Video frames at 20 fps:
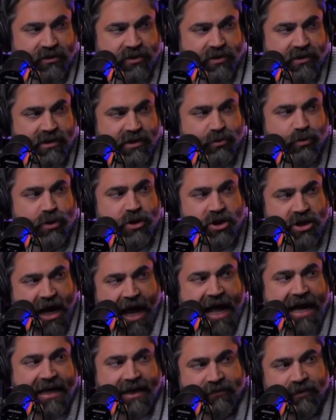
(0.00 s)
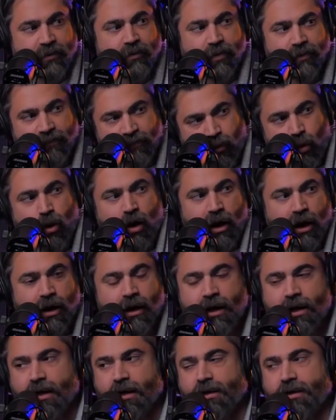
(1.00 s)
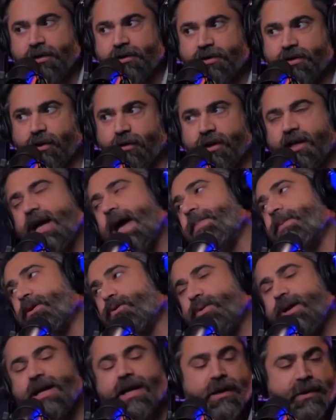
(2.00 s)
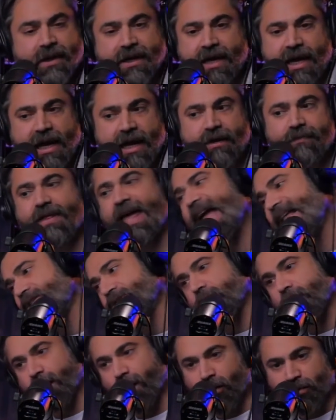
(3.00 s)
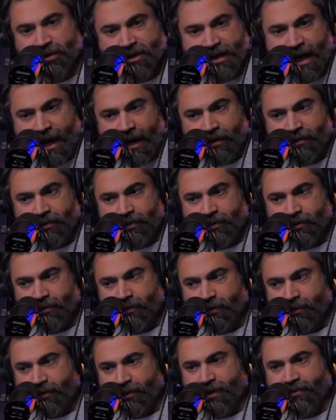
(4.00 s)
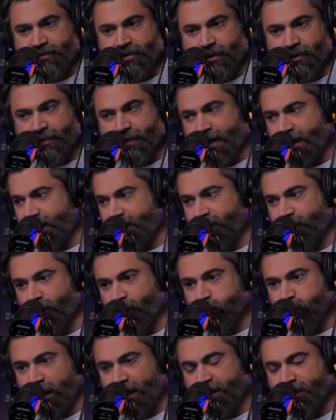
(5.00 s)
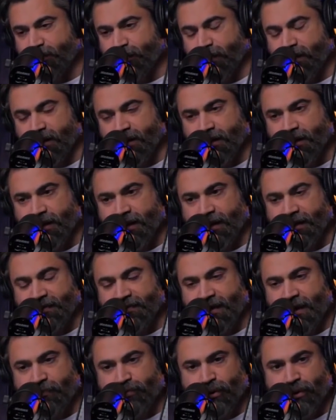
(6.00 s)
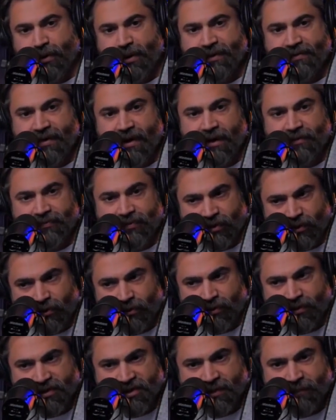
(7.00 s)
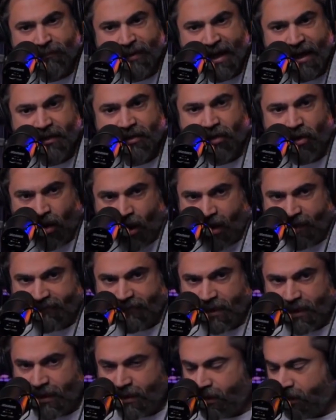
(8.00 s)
So this was shot even before. So you got the Creek and the Cave, that's closed down. They turned that into a place where you could get a temporary tattoo and some bad coffee.